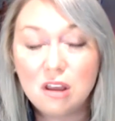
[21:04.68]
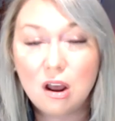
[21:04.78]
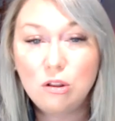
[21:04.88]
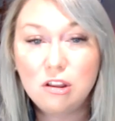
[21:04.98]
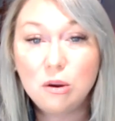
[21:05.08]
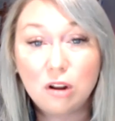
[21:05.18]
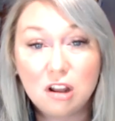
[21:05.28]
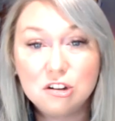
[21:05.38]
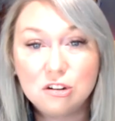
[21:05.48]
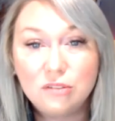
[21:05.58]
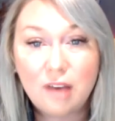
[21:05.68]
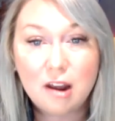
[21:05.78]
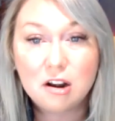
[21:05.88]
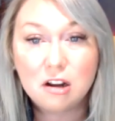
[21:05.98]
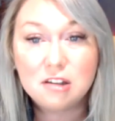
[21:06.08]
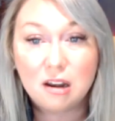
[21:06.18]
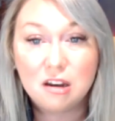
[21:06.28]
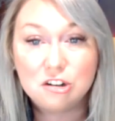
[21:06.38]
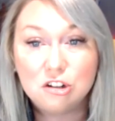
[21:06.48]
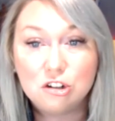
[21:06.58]
that only credentialed veterinary
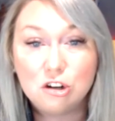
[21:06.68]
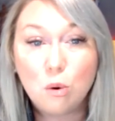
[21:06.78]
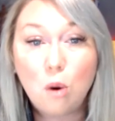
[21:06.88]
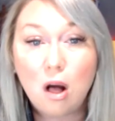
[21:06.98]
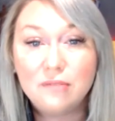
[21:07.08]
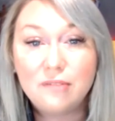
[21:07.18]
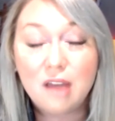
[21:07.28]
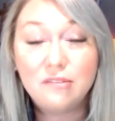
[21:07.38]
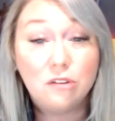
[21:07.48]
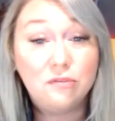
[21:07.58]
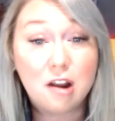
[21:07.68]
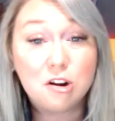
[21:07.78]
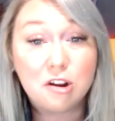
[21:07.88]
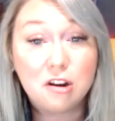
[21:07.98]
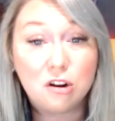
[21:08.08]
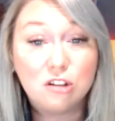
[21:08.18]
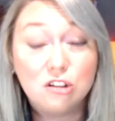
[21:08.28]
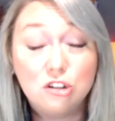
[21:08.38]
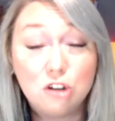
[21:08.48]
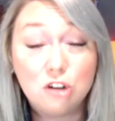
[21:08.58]
technicians should qualify for veterinary
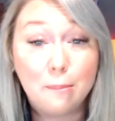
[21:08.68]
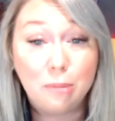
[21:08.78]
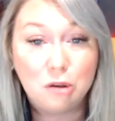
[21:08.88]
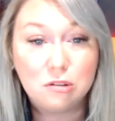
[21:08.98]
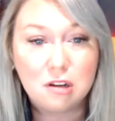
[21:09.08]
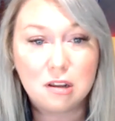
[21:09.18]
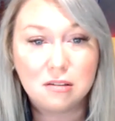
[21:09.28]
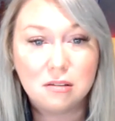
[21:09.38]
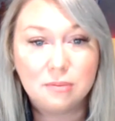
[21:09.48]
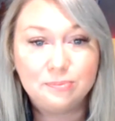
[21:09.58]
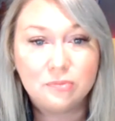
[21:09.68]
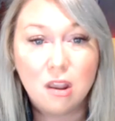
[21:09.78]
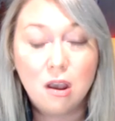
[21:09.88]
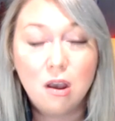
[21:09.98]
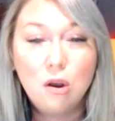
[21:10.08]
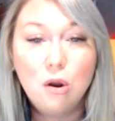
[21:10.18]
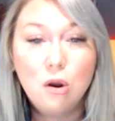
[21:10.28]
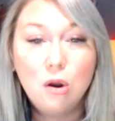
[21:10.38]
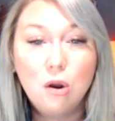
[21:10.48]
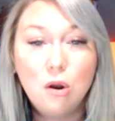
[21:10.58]
nurse job postings.
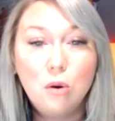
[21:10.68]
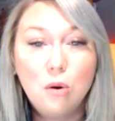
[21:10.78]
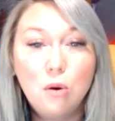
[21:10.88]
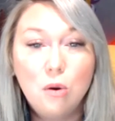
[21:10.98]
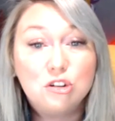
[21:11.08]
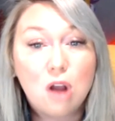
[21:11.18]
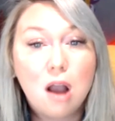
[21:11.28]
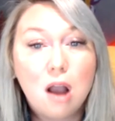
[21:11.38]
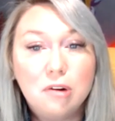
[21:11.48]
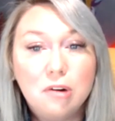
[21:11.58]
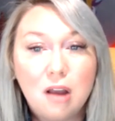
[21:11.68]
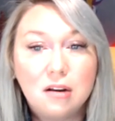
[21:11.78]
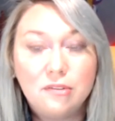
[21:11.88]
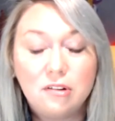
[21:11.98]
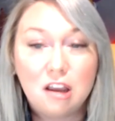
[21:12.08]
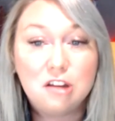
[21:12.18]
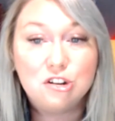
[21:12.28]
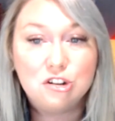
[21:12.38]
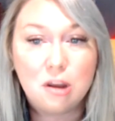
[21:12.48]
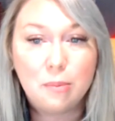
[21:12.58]
We created a strong, productive
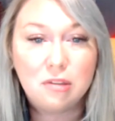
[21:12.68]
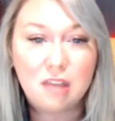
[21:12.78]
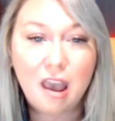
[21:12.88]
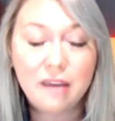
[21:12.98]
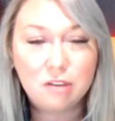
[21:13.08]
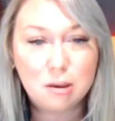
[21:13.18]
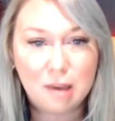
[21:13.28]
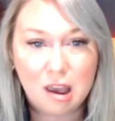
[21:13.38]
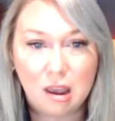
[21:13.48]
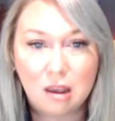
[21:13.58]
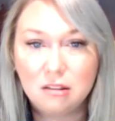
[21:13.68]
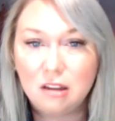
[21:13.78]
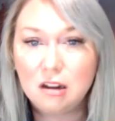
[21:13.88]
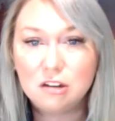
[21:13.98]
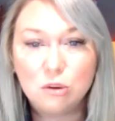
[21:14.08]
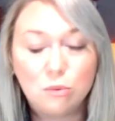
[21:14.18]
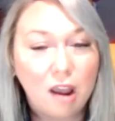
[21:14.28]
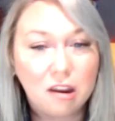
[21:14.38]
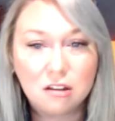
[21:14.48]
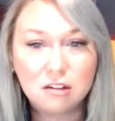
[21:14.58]
relationship with the AVMA, leading to
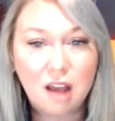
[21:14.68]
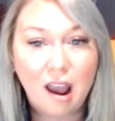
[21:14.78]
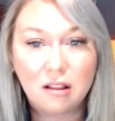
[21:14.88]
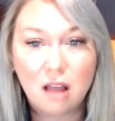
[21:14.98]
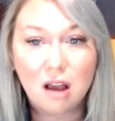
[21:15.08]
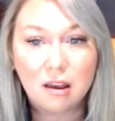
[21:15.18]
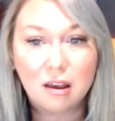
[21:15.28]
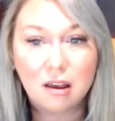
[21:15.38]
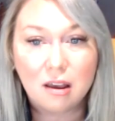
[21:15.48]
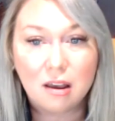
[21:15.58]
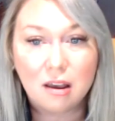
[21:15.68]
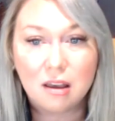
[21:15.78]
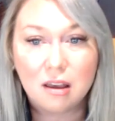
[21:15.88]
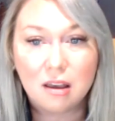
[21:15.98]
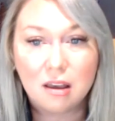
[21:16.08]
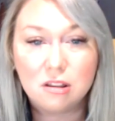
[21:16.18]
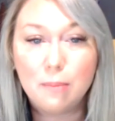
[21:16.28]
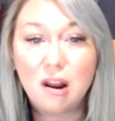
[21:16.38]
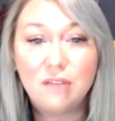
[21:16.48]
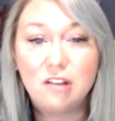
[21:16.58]
regular dialogue and collaboration that
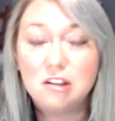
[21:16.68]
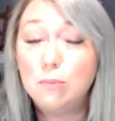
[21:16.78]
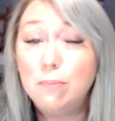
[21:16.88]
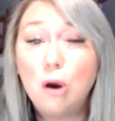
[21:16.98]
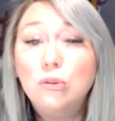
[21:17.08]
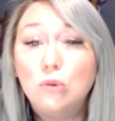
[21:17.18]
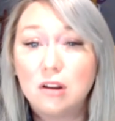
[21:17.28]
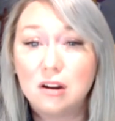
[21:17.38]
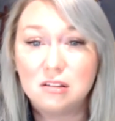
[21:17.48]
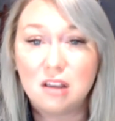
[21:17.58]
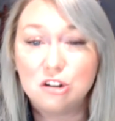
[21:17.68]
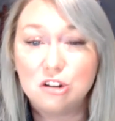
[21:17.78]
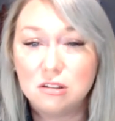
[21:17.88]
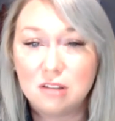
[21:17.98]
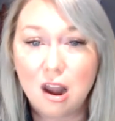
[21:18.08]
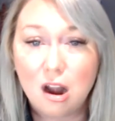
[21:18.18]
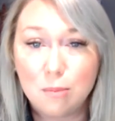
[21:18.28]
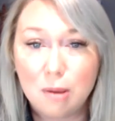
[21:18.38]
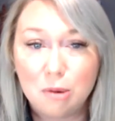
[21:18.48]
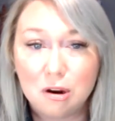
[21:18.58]
benefits both organizations and our
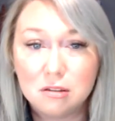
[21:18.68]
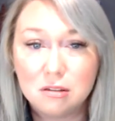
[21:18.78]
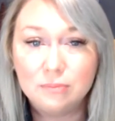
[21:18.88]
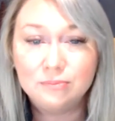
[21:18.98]
members.